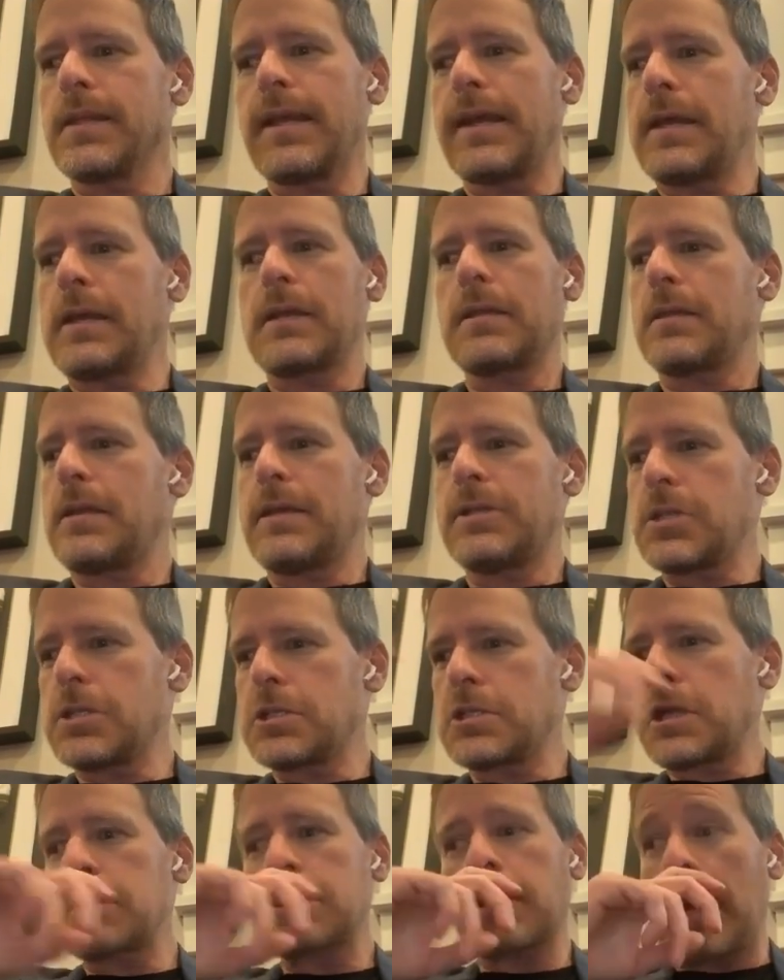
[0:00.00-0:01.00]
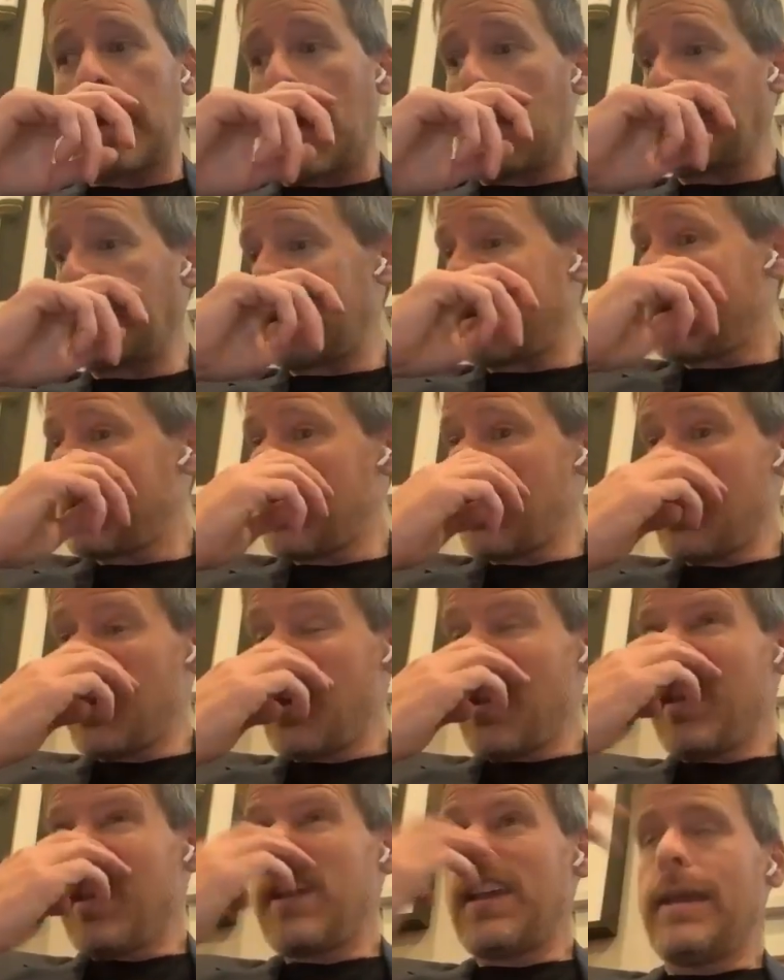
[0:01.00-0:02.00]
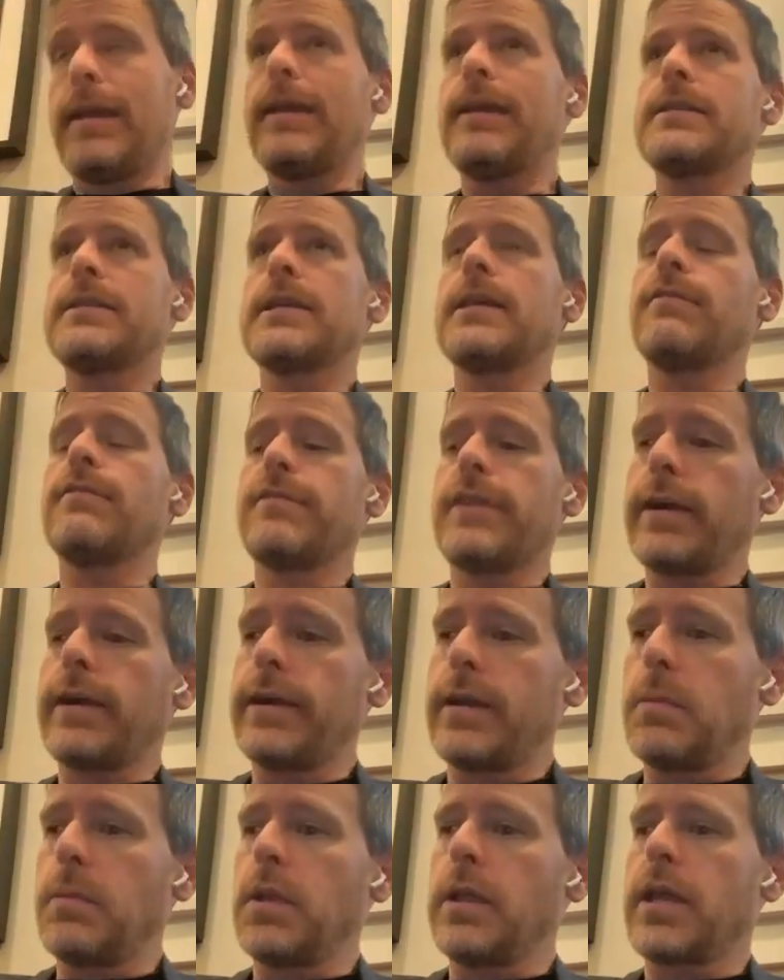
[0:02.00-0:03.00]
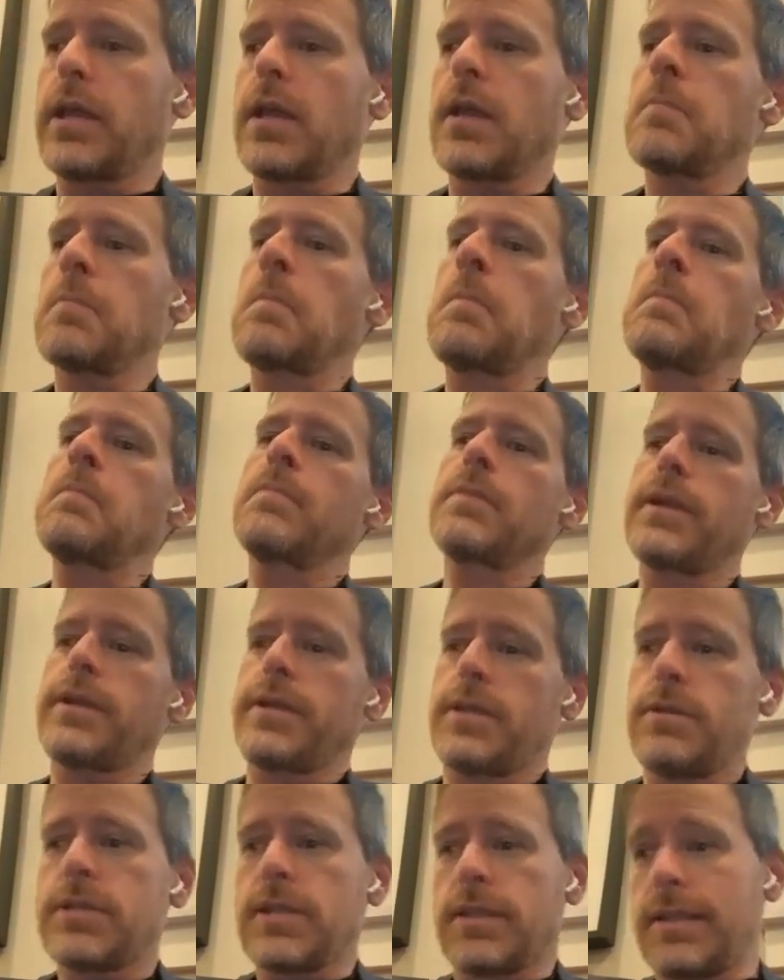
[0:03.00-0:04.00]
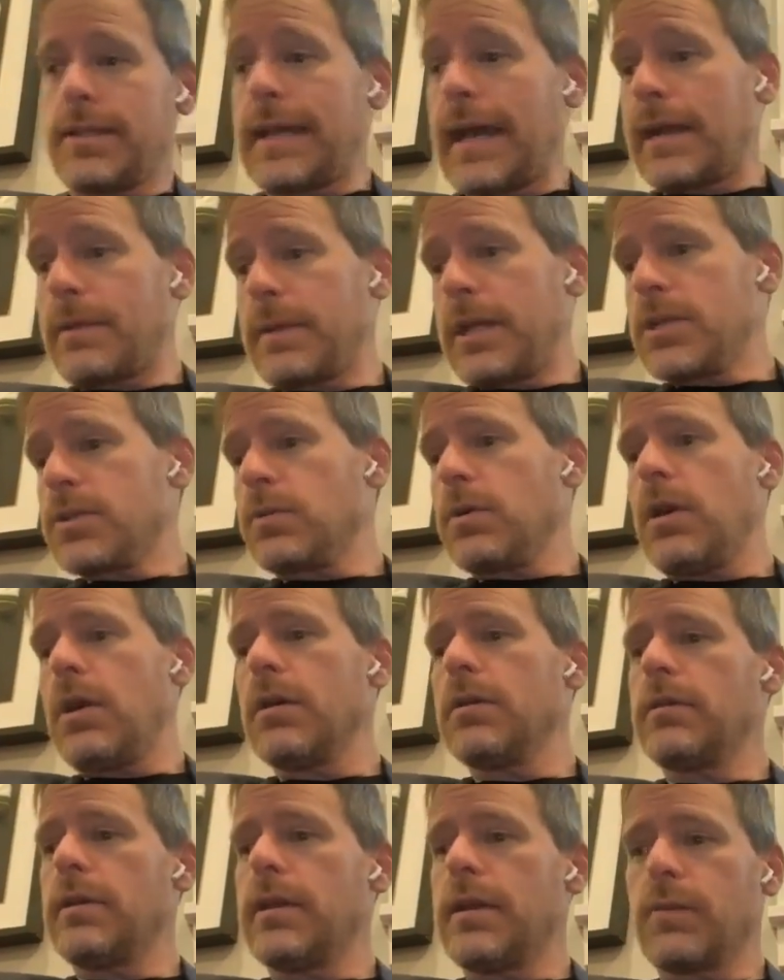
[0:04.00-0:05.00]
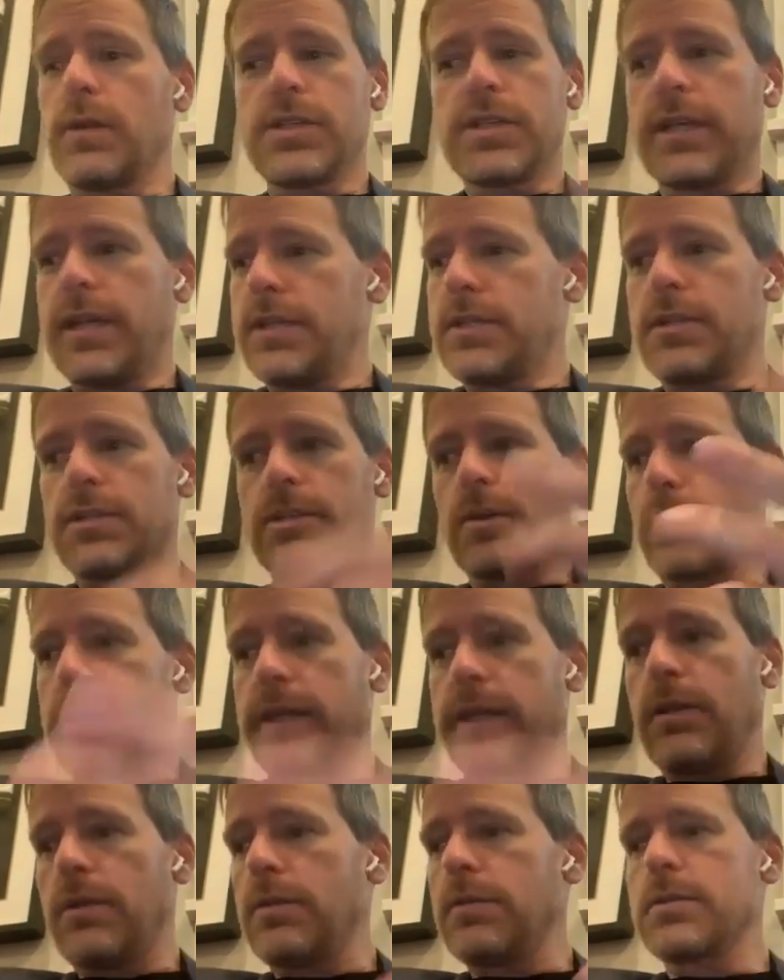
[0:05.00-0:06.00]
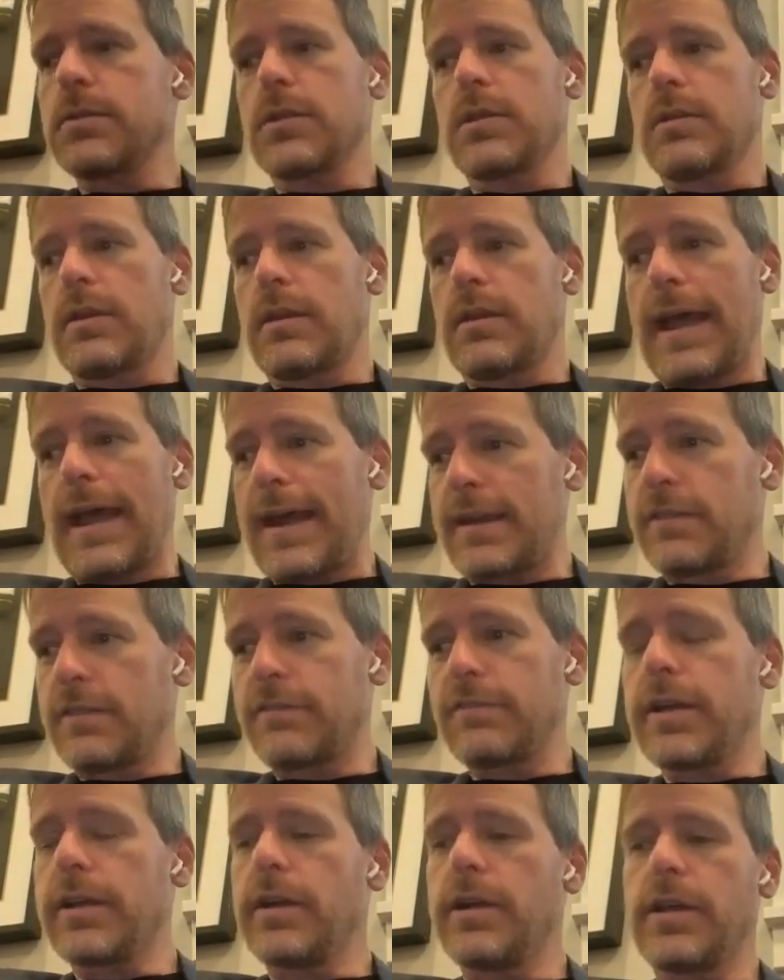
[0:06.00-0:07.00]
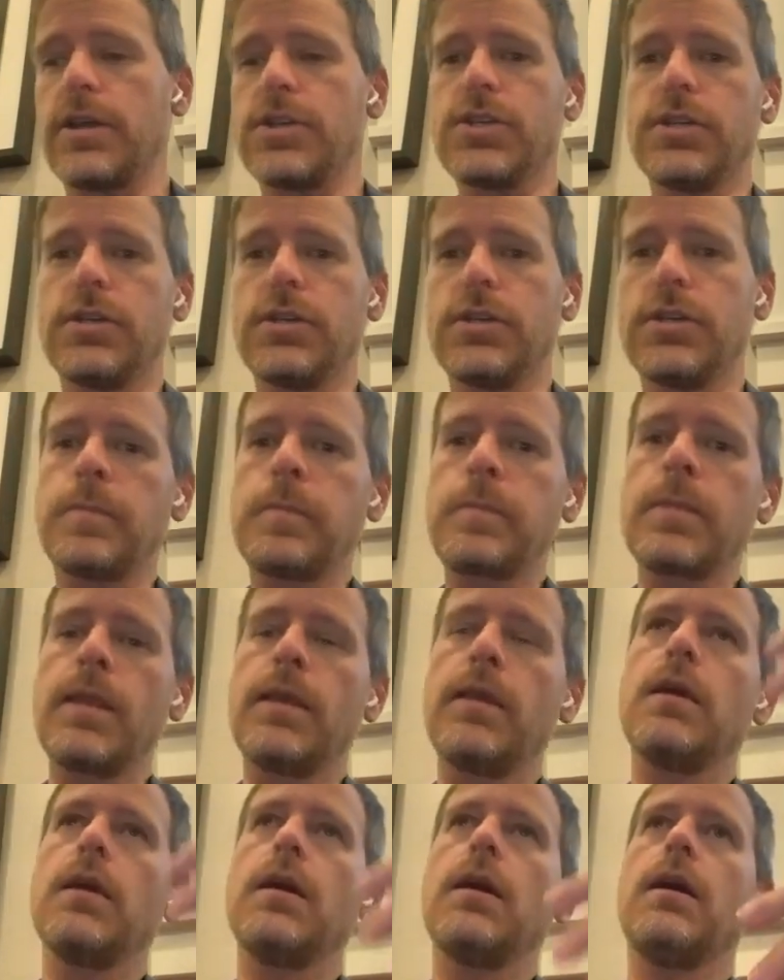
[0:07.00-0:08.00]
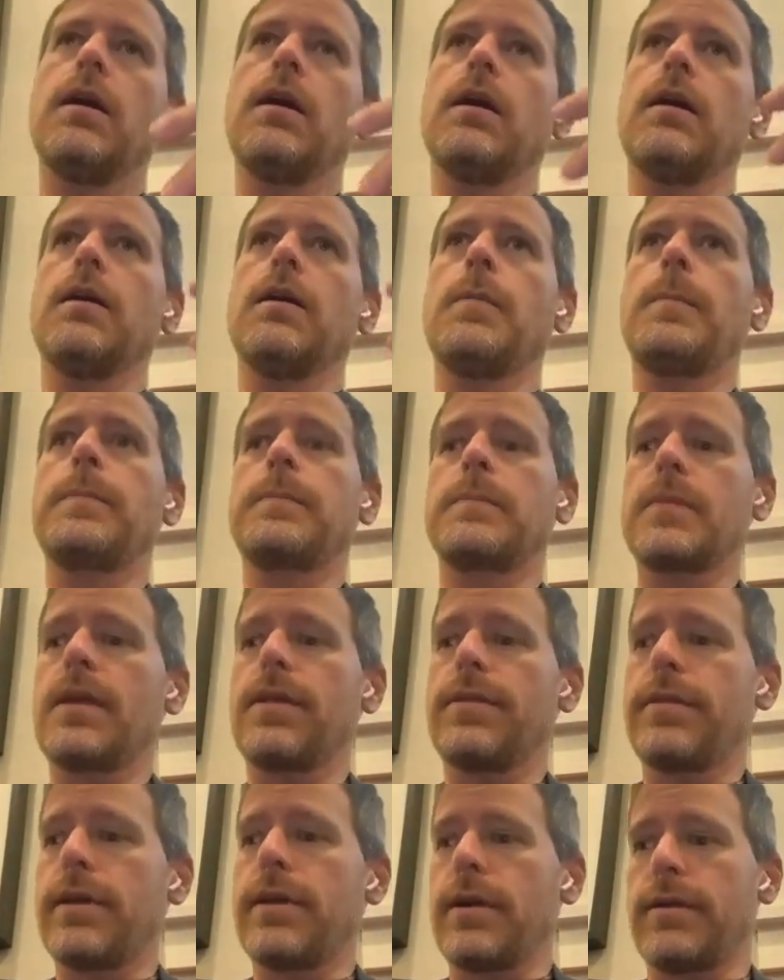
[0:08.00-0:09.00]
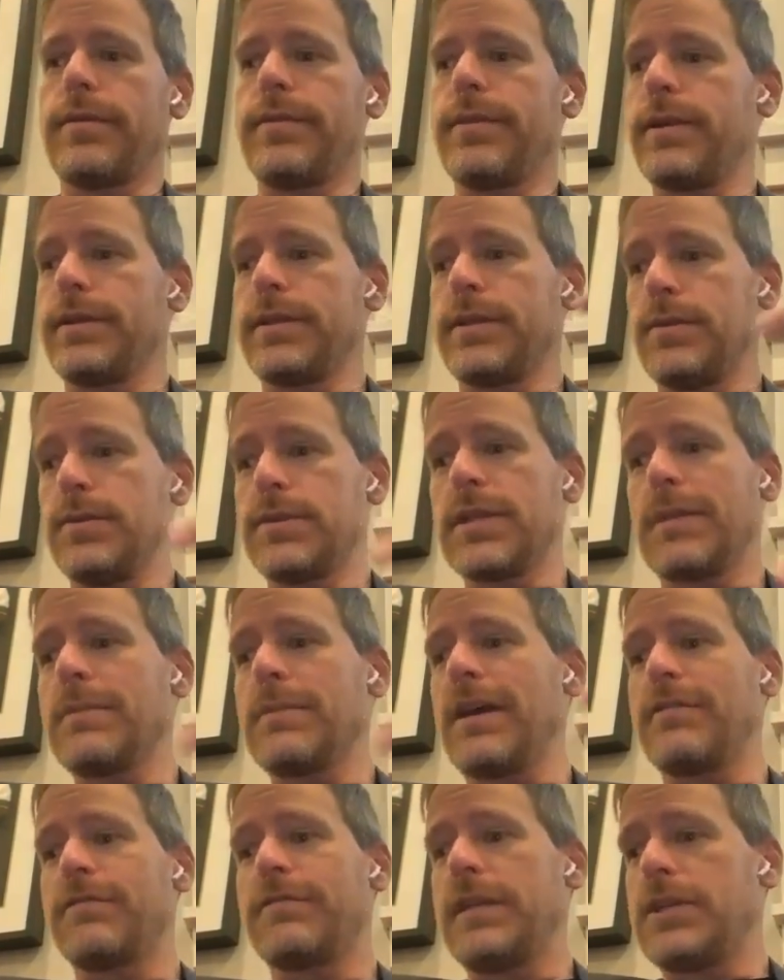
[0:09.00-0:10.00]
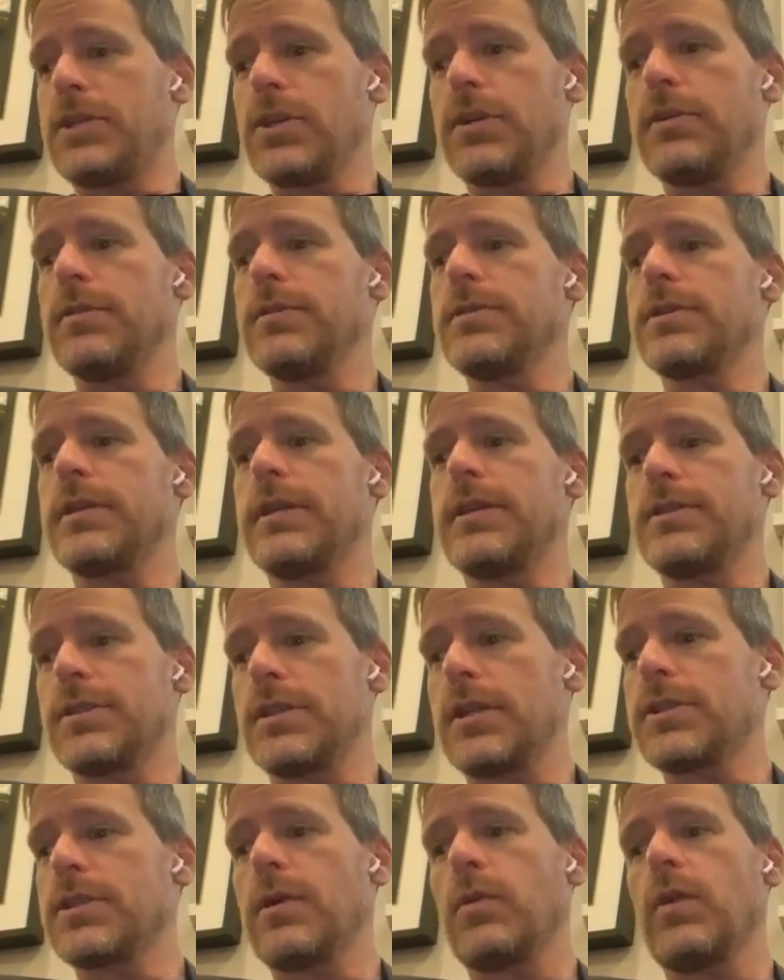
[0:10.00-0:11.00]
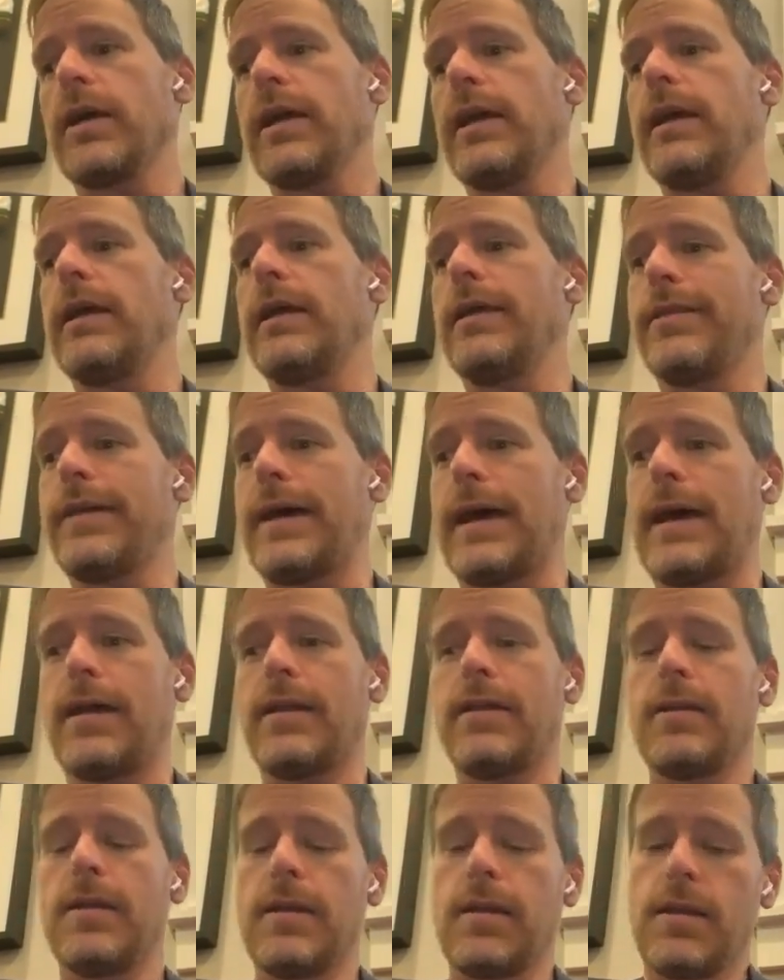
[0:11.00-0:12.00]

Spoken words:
Like it just doesn't happen. It's invariably they're using the database wrong, in which case it's a Rails and an active record issue. They're using my features in such a way that,